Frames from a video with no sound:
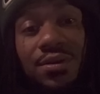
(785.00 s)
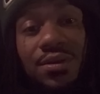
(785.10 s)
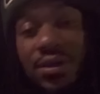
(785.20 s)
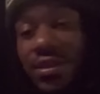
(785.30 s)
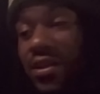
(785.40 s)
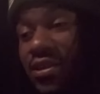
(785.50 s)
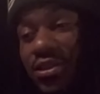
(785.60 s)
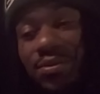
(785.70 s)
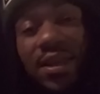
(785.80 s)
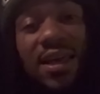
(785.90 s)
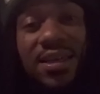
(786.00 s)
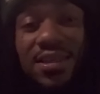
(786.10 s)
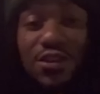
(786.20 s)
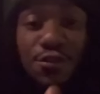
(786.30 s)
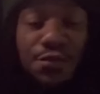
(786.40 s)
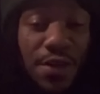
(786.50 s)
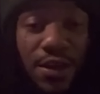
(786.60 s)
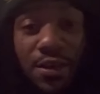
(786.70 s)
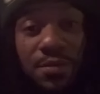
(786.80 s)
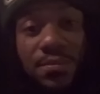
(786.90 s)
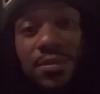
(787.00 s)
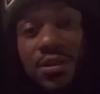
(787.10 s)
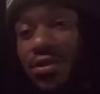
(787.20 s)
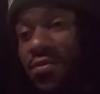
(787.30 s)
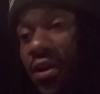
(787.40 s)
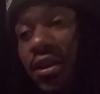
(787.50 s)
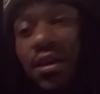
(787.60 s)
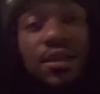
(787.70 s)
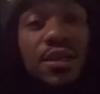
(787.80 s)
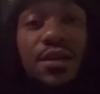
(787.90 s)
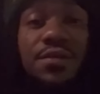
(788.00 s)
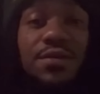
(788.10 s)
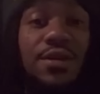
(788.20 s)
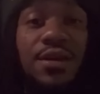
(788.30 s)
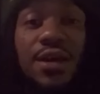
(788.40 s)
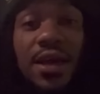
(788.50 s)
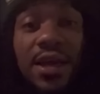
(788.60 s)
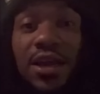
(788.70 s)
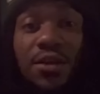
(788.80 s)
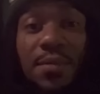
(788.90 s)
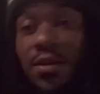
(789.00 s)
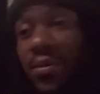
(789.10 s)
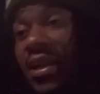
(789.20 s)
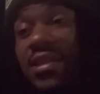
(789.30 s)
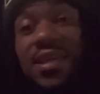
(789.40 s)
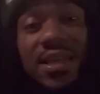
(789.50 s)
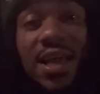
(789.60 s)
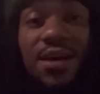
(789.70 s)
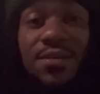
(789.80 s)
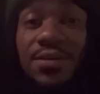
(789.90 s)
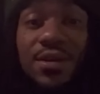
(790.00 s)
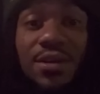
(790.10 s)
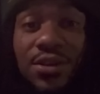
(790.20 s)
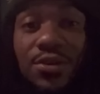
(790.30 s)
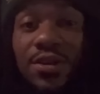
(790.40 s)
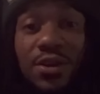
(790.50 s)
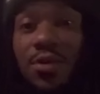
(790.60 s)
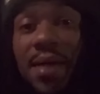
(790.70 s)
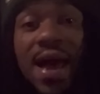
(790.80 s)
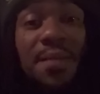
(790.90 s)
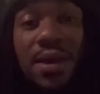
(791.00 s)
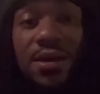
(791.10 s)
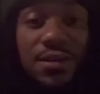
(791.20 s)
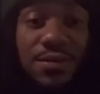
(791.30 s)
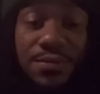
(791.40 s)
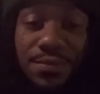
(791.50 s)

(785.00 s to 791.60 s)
until it's too late, until you fed up, until you ready to leave. And no matter what they say now, your mind made up.